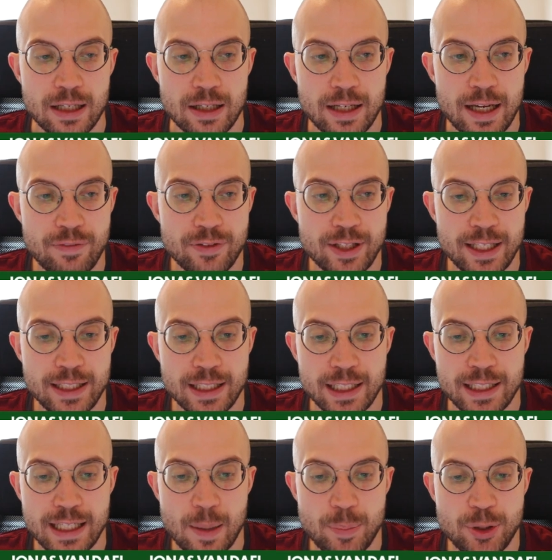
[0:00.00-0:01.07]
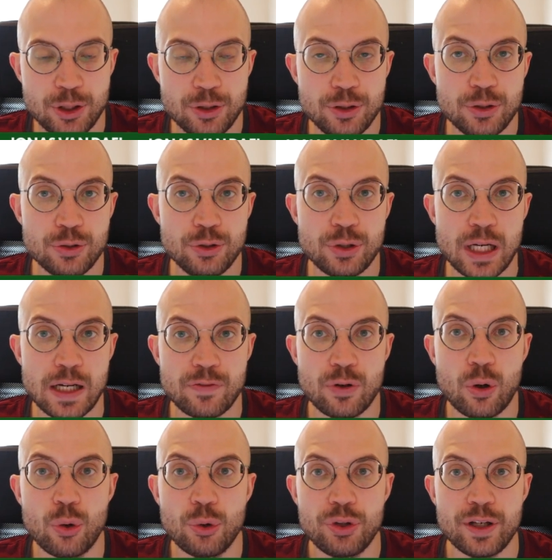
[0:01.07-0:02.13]
If they capture you, you have a
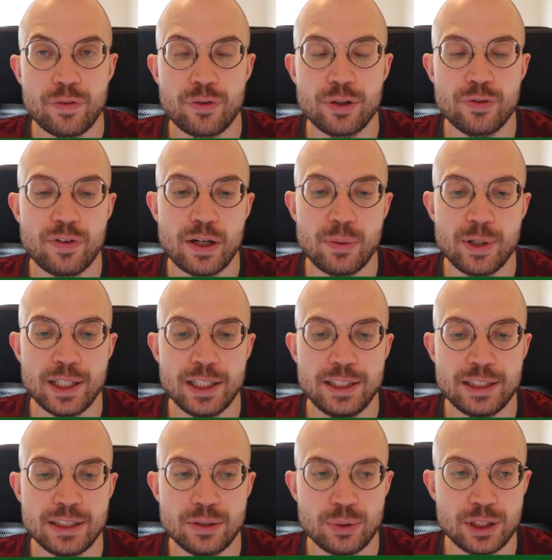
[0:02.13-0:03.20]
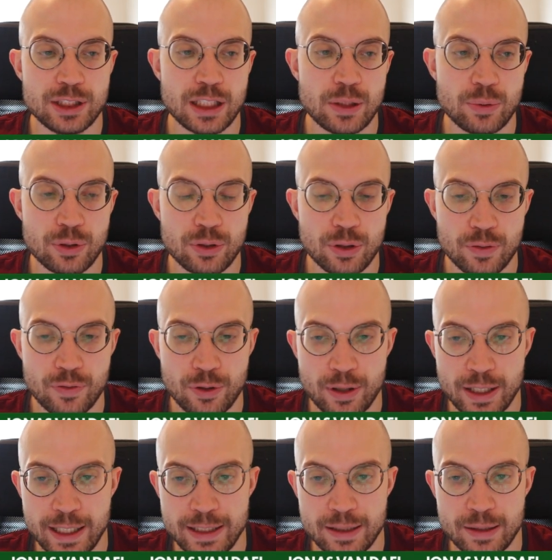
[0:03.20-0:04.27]
whole different variation, which I will cover
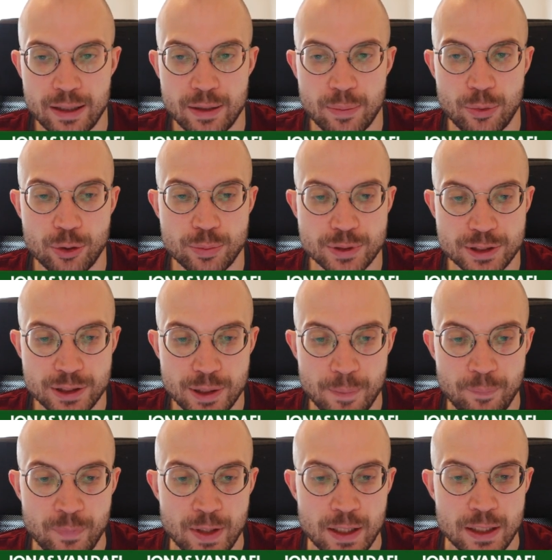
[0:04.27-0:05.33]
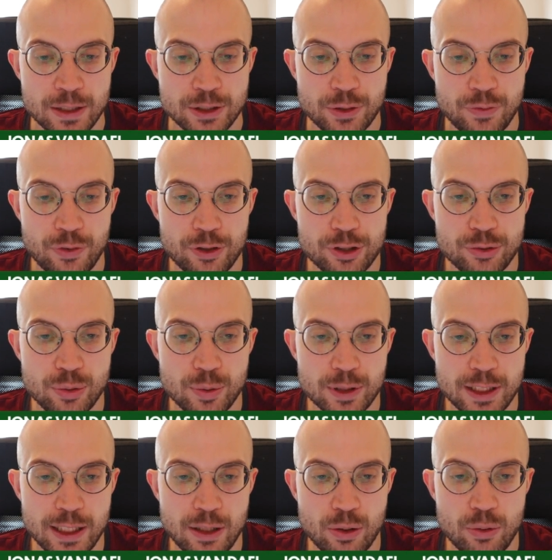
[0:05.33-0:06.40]
in a moment. So first we will
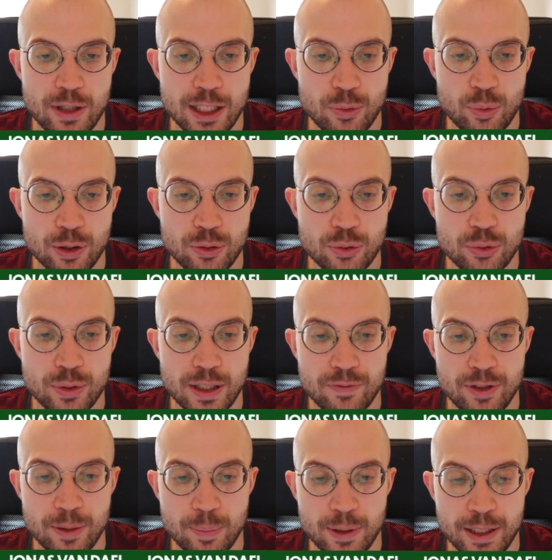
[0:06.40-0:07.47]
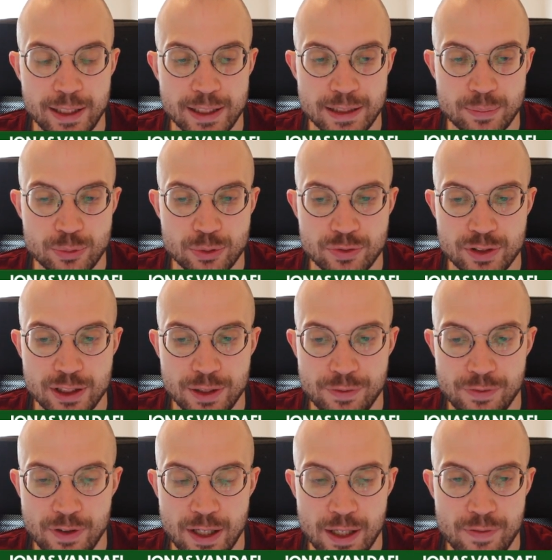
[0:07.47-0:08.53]
take a look at what to do if they play this move
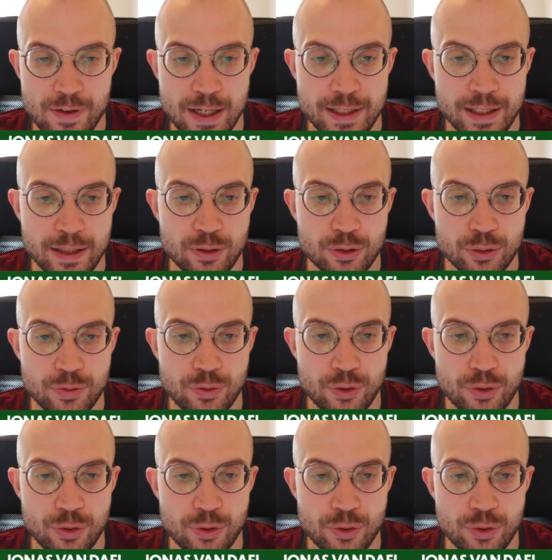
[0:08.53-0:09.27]
c5 and then go